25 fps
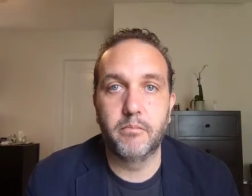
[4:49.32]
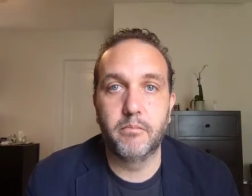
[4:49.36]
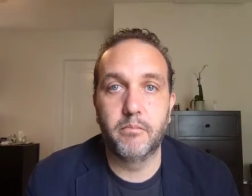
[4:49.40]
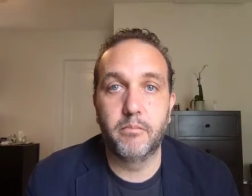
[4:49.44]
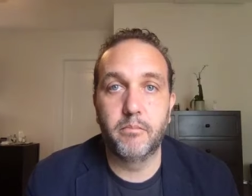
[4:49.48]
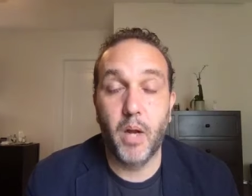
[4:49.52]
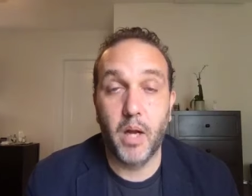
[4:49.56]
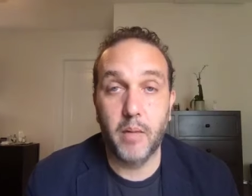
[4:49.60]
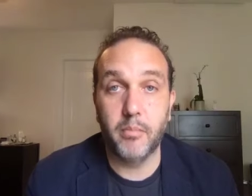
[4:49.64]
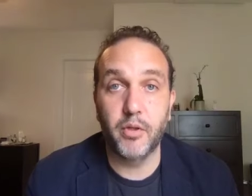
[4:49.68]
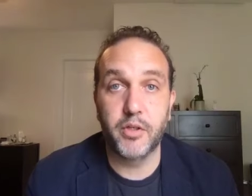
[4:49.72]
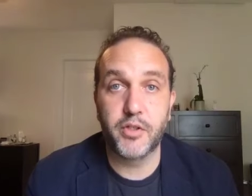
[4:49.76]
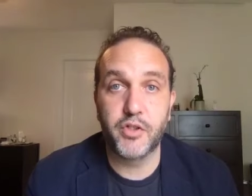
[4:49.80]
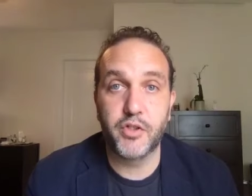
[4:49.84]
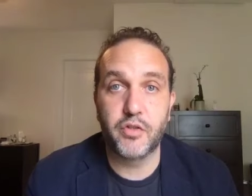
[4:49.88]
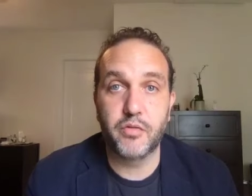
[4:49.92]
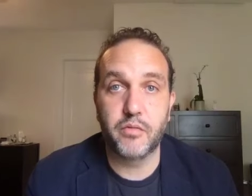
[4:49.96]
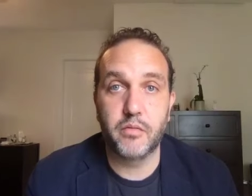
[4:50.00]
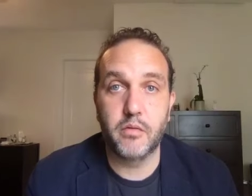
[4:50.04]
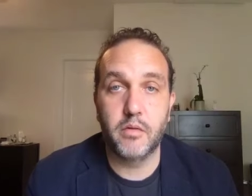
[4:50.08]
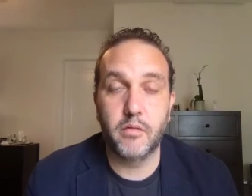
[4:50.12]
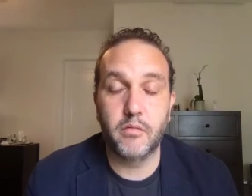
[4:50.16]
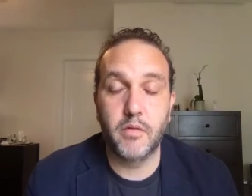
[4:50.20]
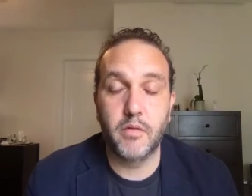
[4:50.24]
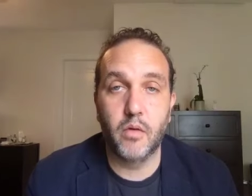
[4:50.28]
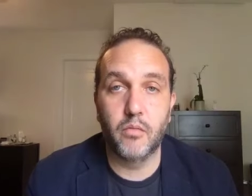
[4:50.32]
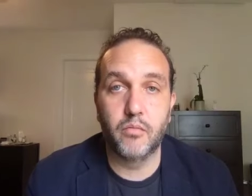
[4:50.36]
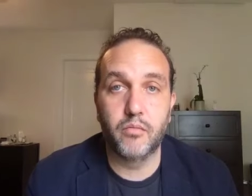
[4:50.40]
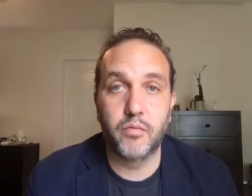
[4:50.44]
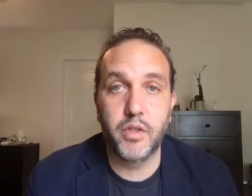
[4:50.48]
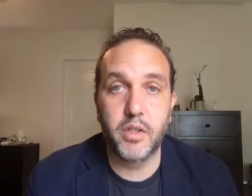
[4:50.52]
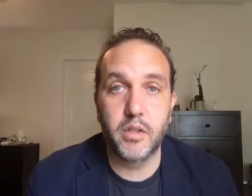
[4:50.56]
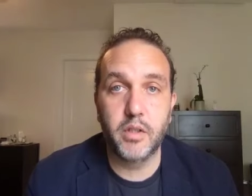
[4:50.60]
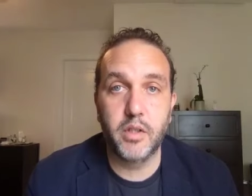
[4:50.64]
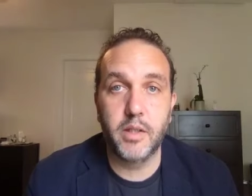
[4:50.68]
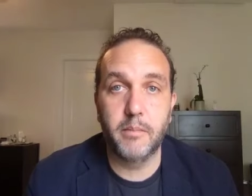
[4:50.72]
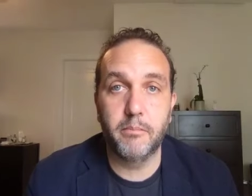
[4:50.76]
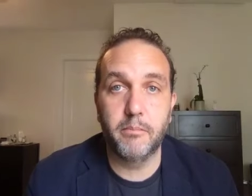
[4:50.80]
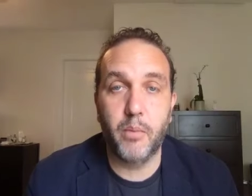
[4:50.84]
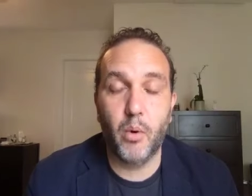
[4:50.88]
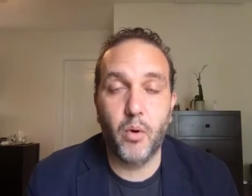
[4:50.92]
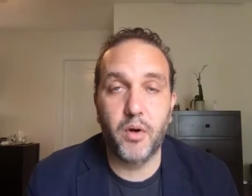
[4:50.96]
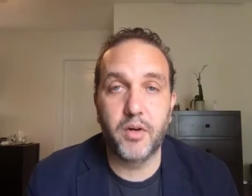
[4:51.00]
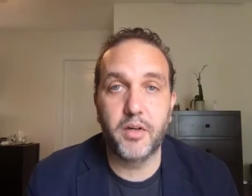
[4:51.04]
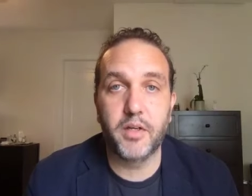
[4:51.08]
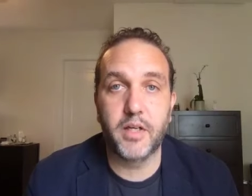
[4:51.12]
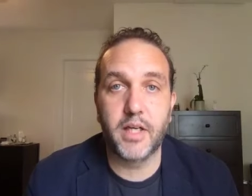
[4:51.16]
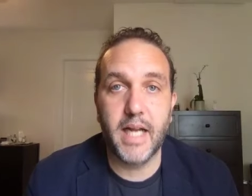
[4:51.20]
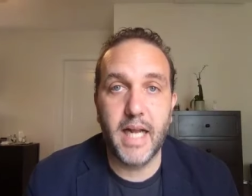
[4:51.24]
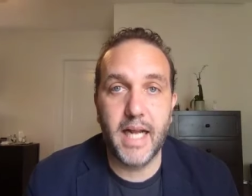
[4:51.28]
publish really
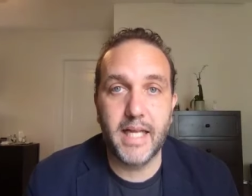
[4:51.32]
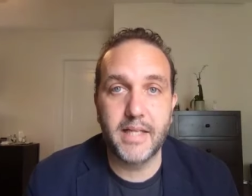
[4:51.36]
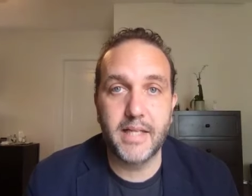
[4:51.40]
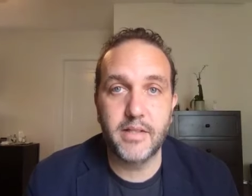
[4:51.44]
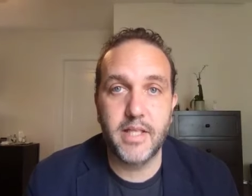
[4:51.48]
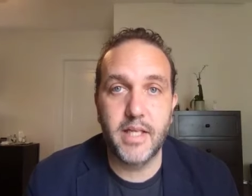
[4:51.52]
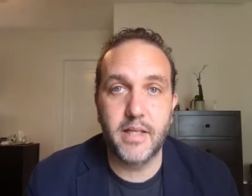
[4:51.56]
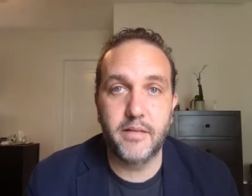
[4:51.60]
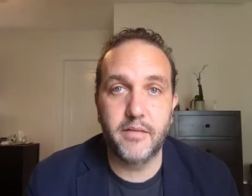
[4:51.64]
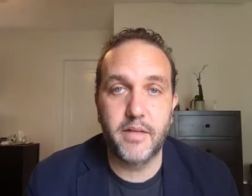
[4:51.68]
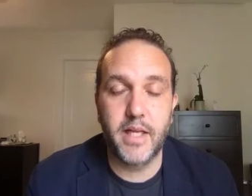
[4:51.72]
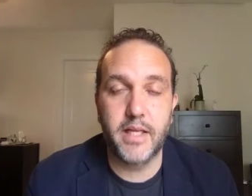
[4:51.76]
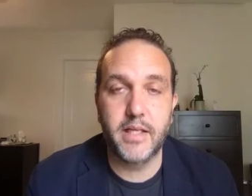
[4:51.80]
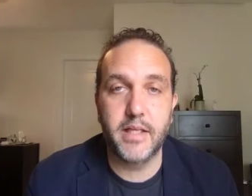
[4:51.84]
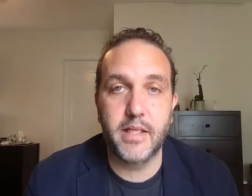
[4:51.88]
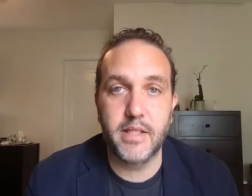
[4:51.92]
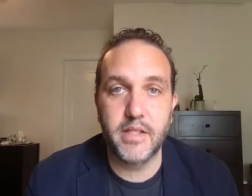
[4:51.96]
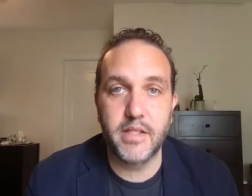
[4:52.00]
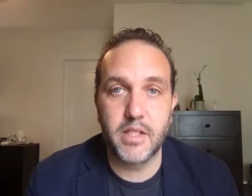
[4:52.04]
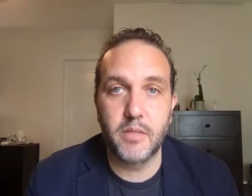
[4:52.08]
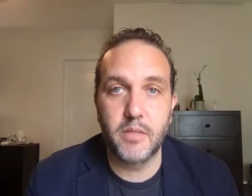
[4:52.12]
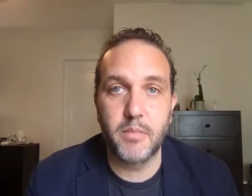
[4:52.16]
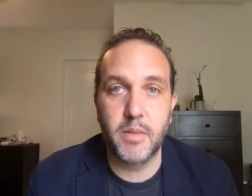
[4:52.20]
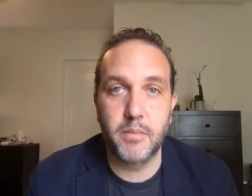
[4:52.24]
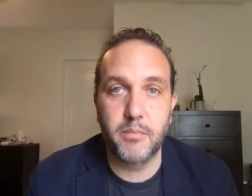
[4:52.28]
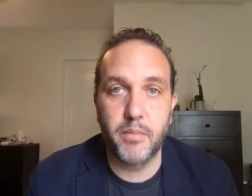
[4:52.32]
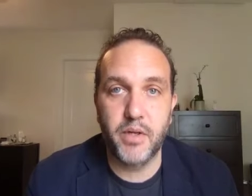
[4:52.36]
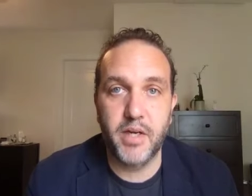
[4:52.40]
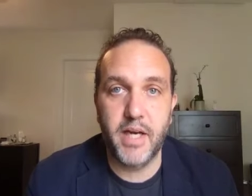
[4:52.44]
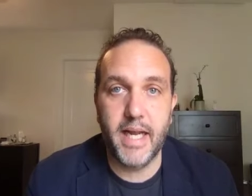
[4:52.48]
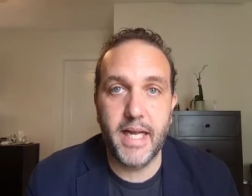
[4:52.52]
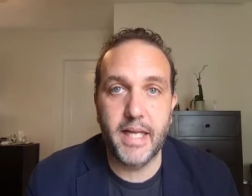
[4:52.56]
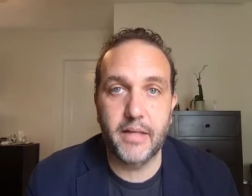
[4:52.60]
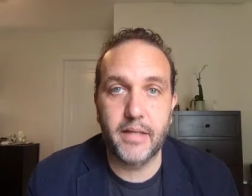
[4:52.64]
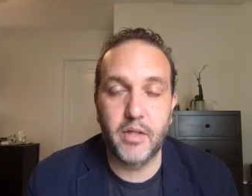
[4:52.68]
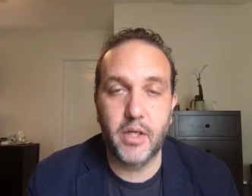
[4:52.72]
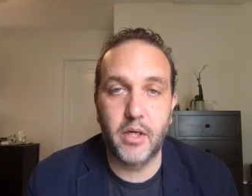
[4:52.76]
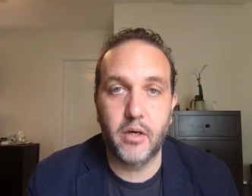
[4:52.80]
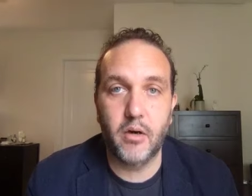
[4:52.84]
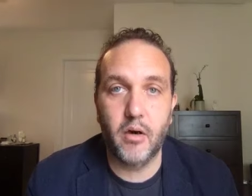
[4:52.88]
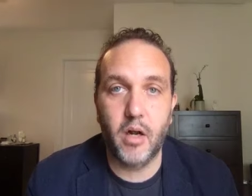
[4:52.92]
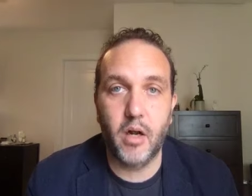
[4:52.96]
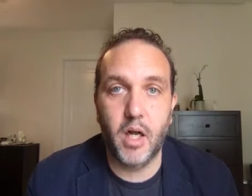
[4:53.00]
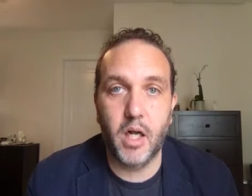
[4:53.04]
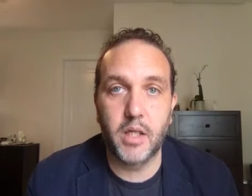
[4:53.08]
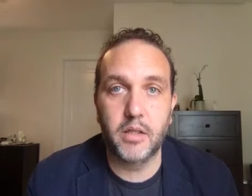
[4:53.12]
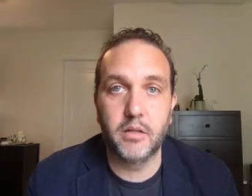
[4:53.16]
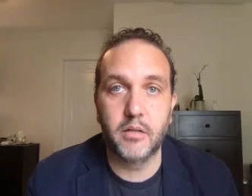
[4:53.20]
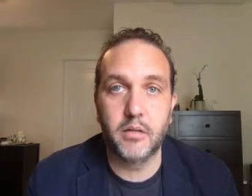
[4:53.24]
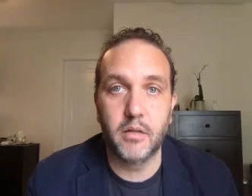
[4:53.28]
important content that needs to be put out there
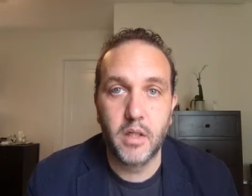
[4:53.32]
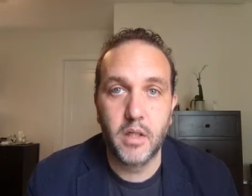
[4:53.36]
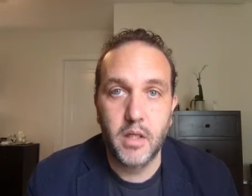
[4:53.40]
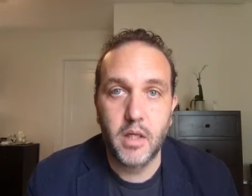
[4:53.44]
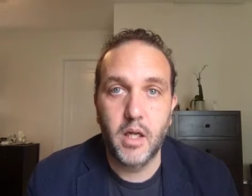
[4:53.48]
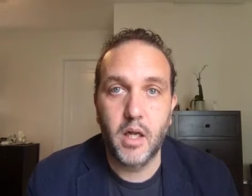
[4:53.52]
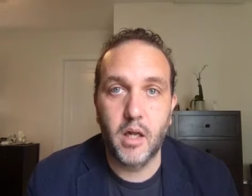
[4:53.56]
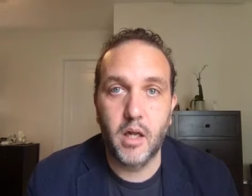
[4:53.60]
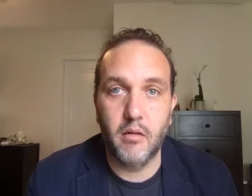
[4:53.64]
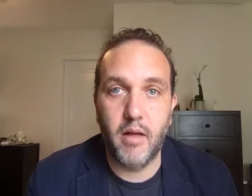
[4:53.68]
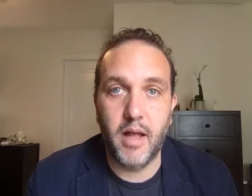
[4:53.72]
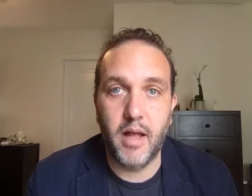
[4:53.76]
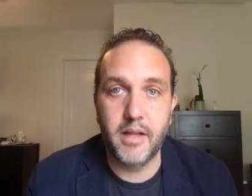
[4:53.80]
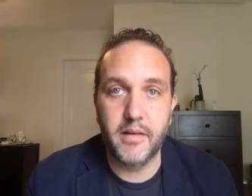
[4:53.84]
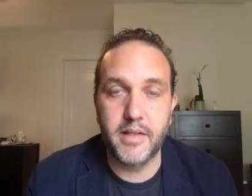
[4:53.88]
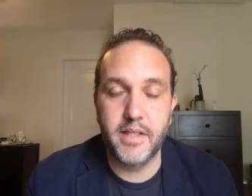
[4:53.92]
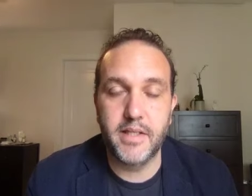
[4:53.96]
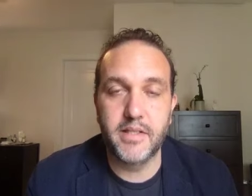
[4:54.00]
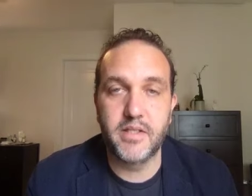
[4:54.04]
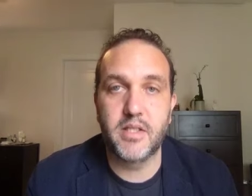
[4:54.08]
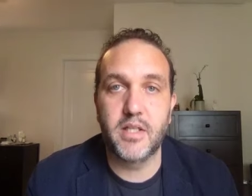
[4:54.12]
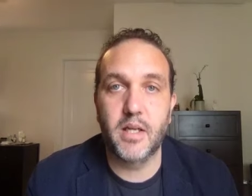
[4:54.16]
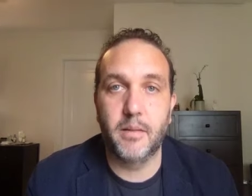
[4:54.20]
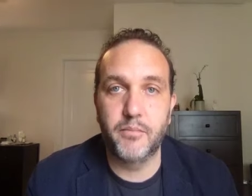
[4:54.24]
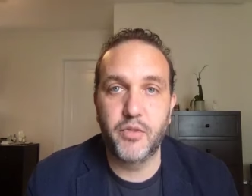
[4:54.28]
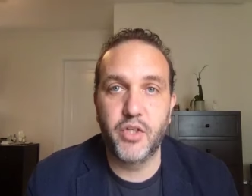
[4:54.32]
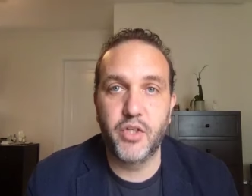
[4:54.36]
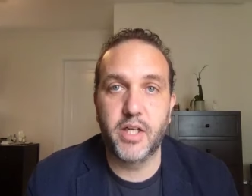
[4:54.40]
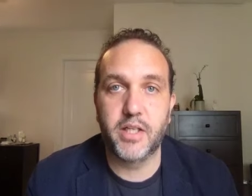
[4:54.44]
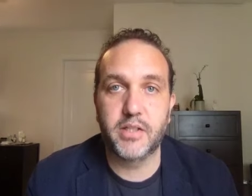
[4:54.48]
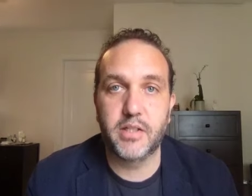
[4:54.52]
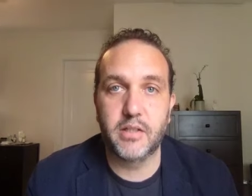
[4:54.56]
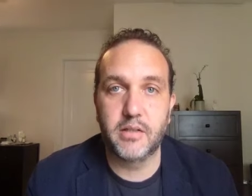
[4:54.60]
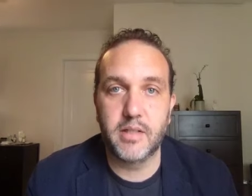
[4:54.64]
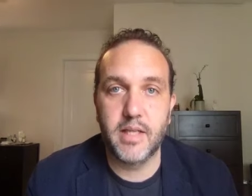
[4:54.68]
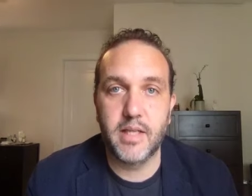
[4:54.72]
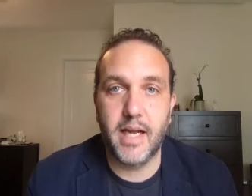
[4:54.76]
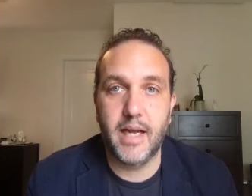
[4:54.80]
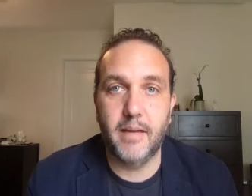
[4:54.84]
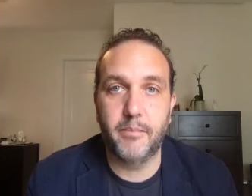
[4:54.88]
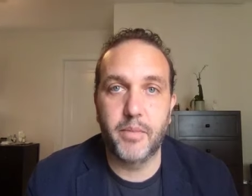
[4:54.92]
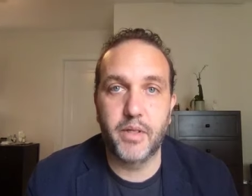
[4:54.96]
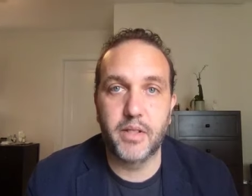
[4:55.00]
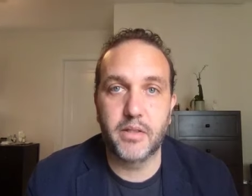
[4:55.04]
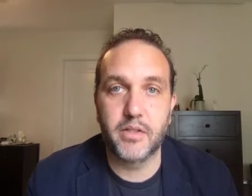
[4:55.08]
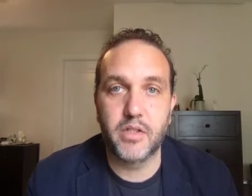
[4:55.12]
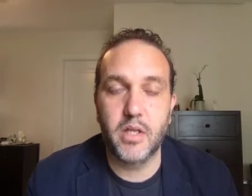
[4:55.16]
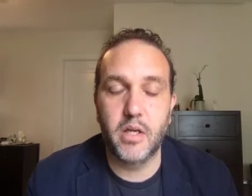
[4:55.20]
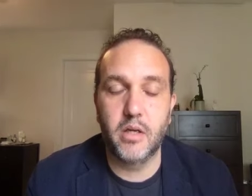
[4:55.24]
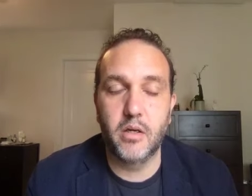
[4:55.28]
on a lot of these subjects and
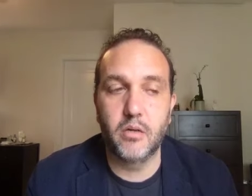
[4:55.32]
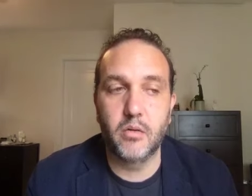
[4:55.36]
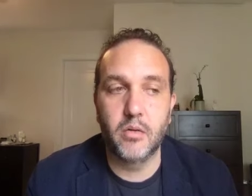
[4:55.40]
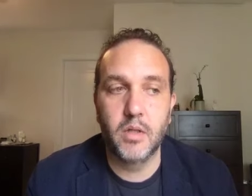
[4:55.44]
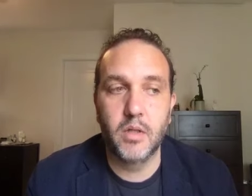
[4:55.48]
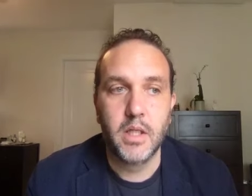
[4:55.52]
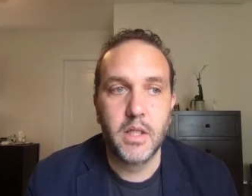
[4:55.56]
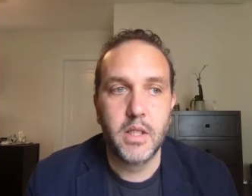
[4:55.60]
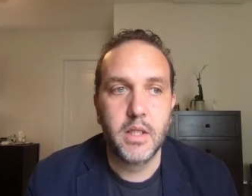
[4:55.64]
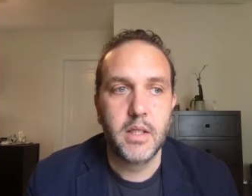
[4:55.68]
topics. So,